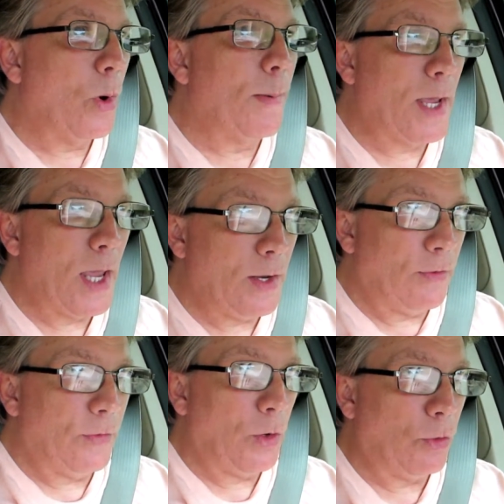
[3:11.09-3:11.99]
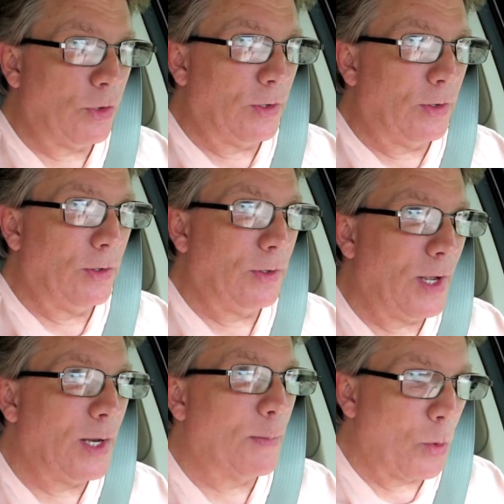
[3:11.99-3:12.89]
Remicade infusion
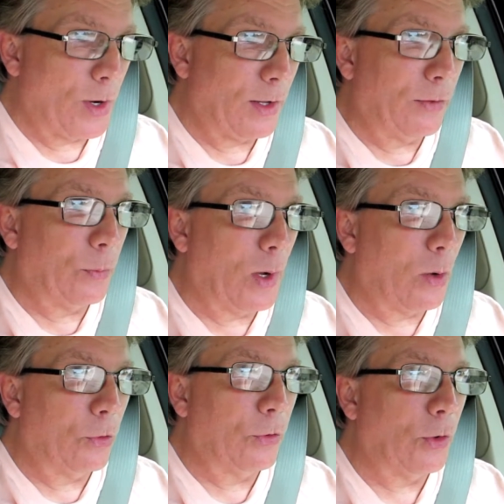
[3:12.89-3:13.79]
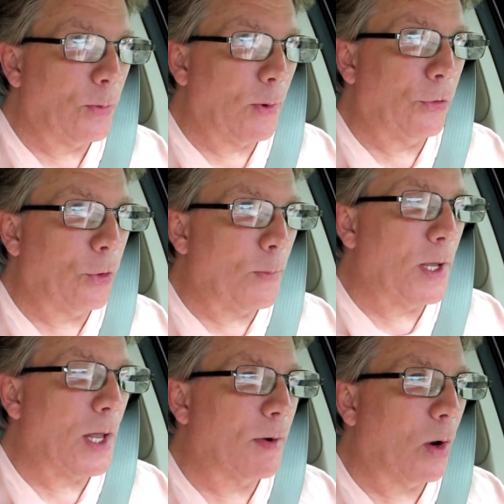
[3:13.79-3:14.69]
in the morning as well. So tomorrow's going to
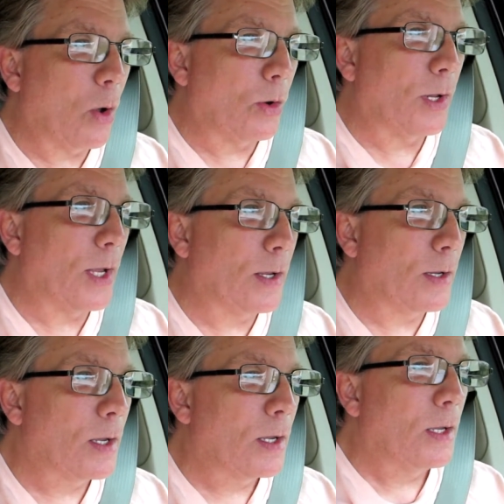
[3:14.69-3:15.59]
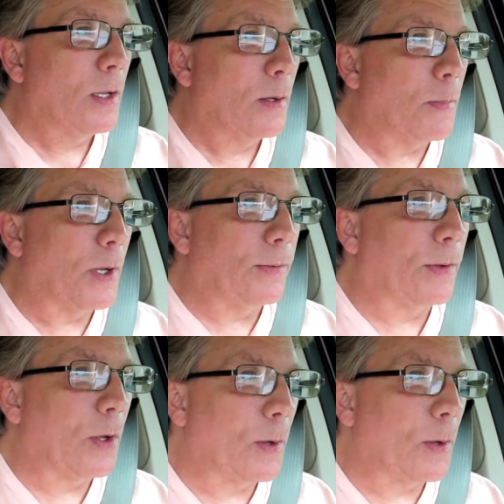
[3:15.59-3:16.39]
be kind of a long day. But